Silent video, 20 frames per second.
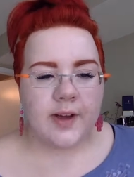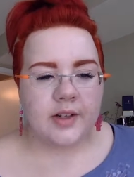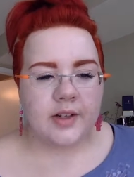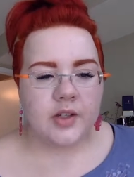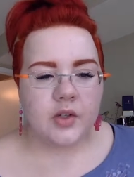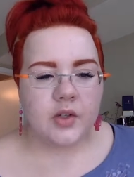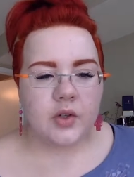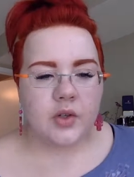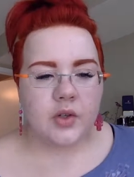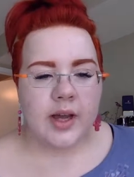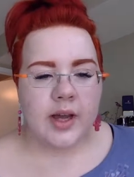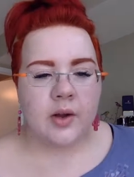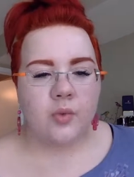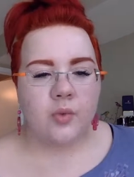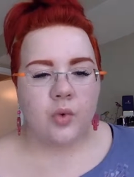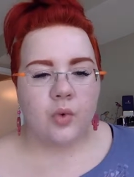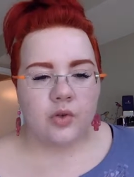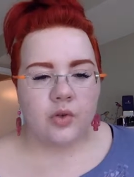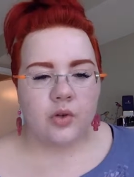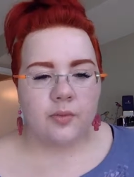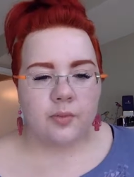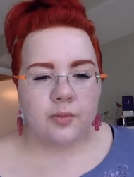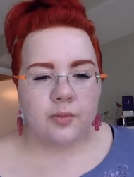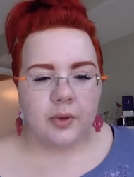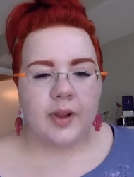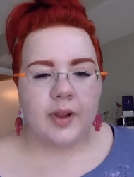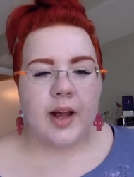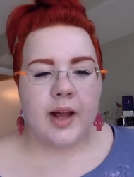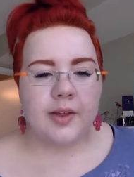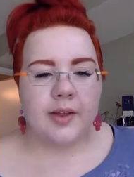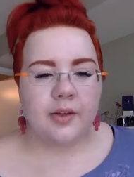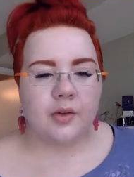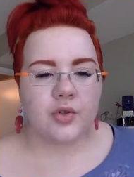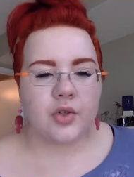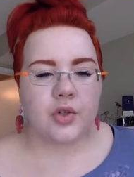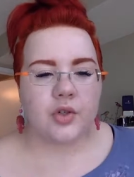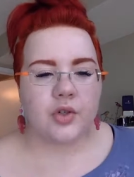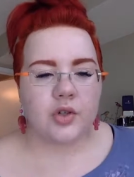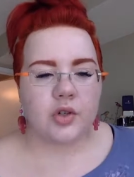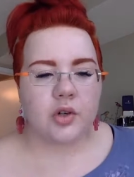do you get when you apply those
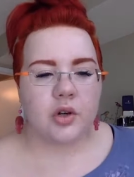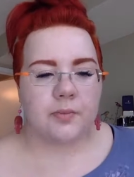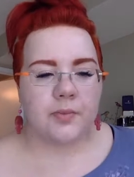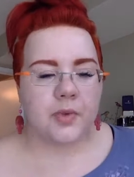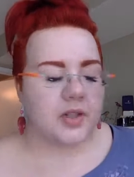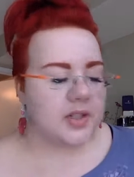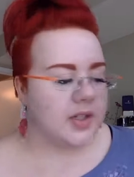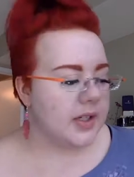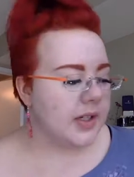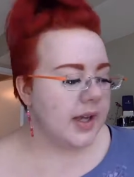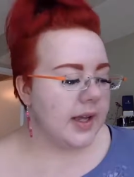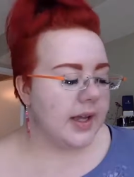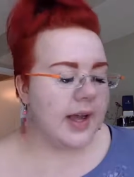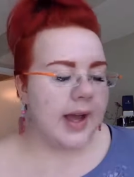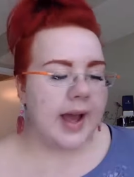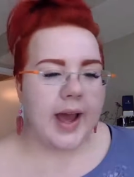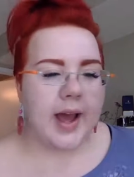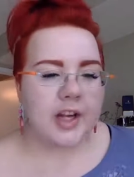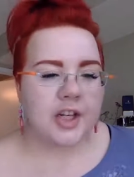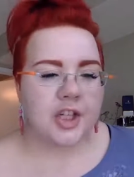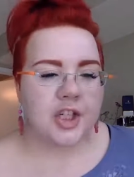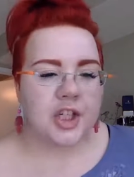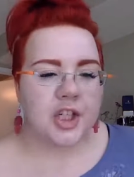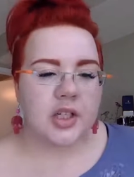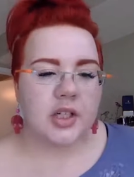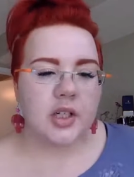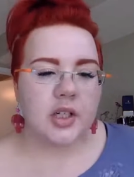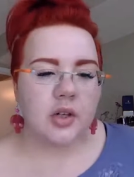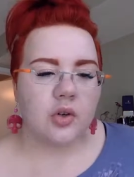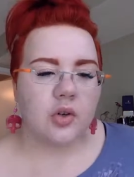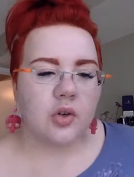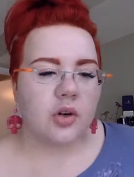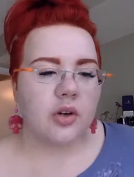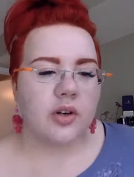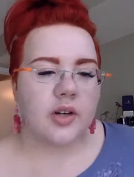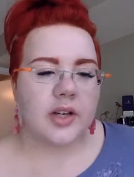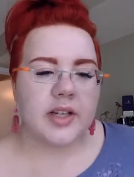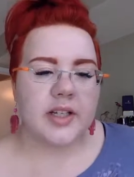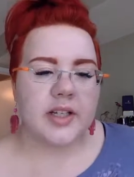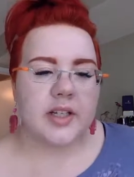on top? Does it get ashy, or
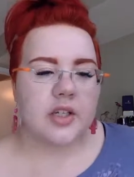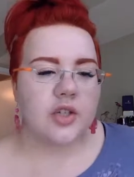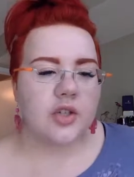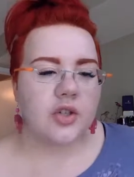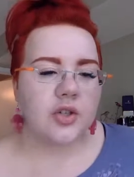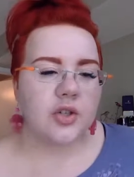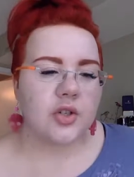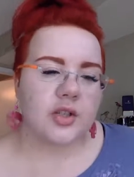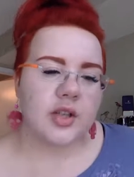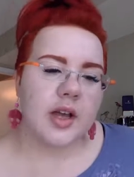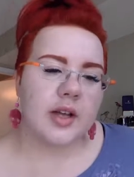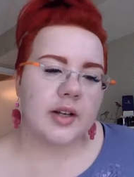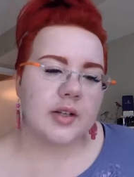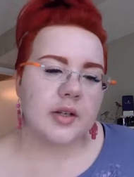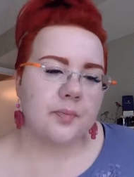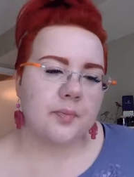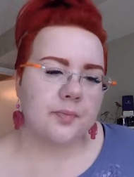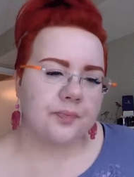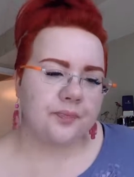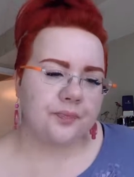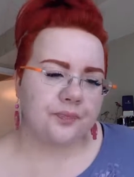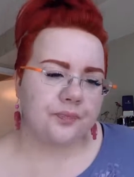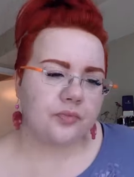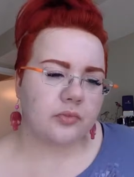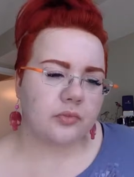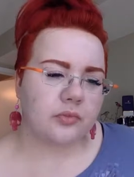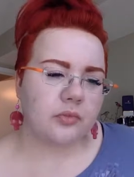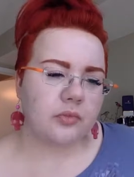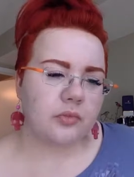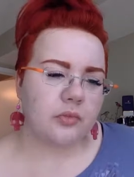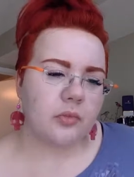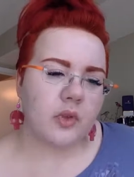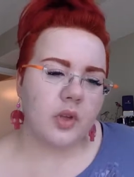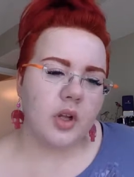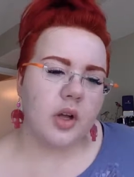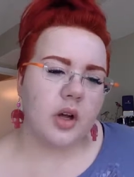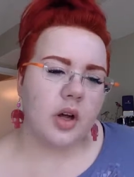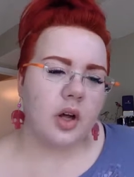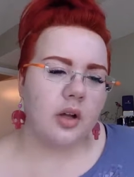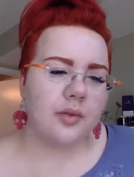is it just that
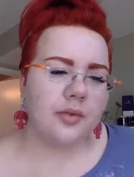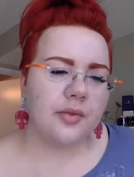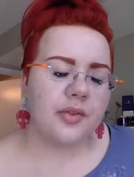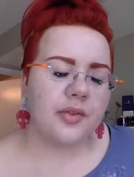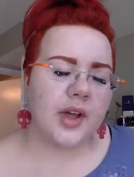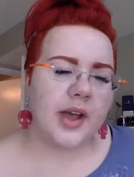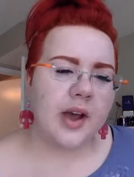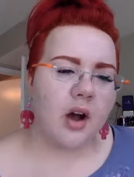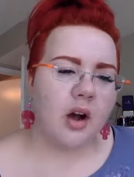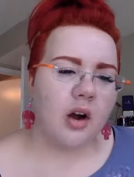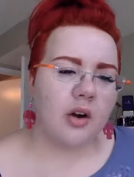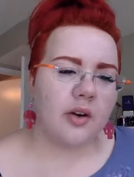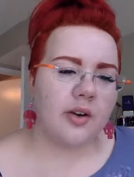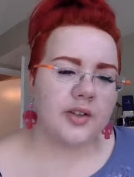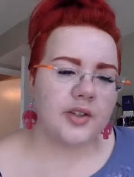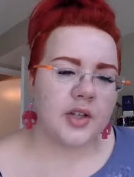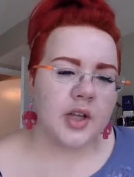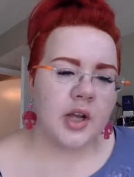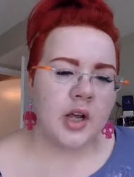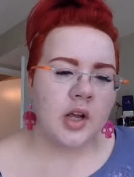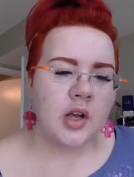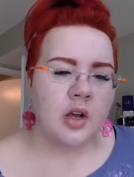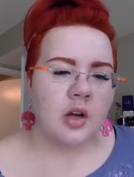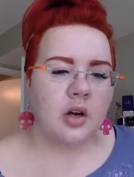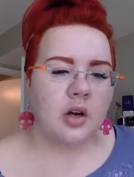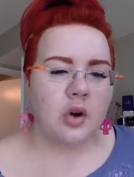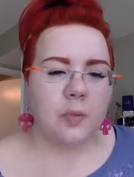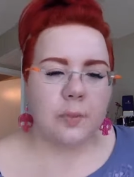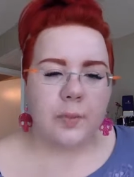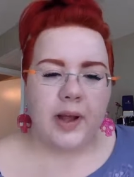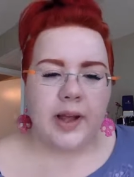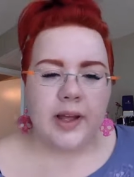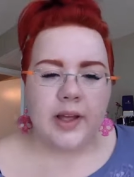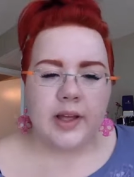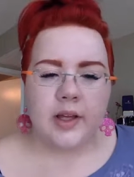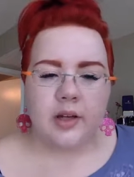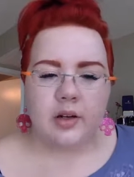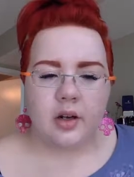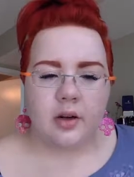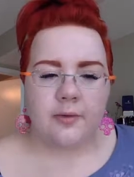they aren't
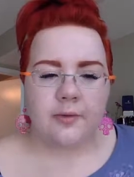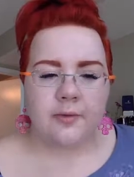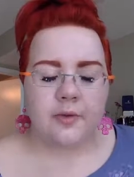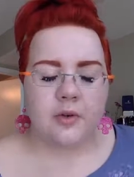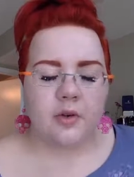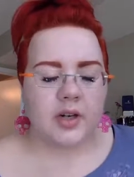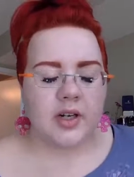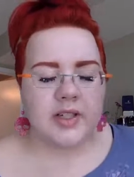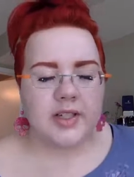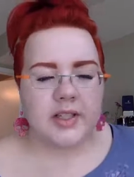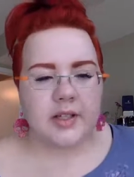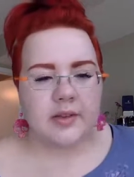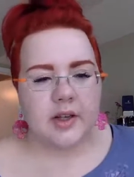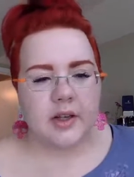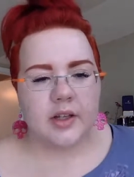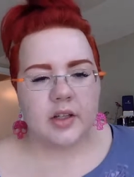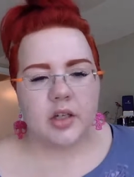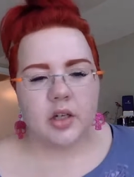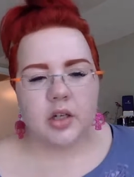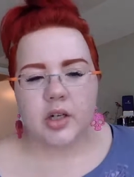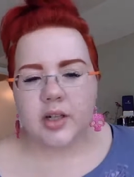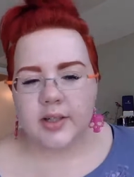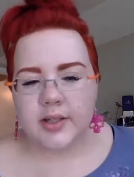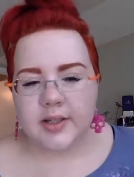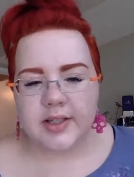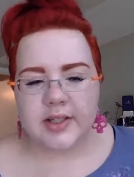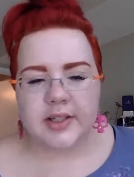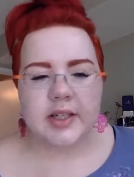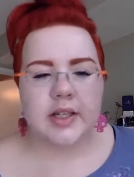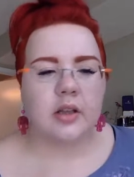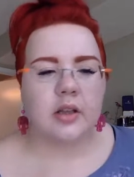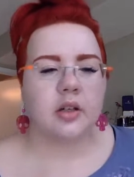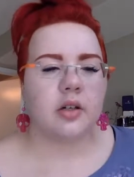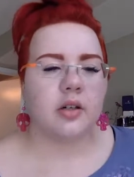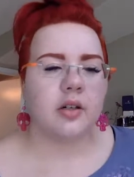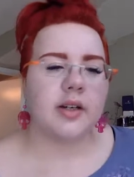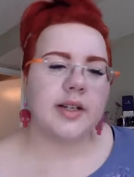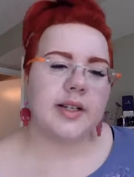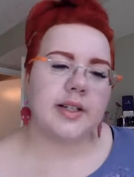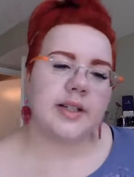opaque enough, or is it that your
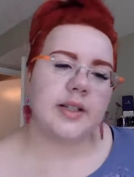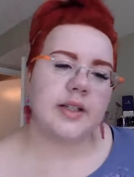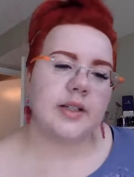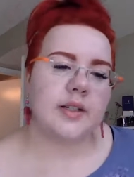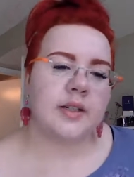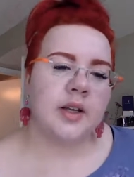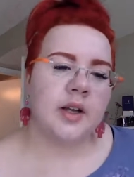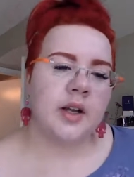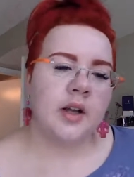concealer isn't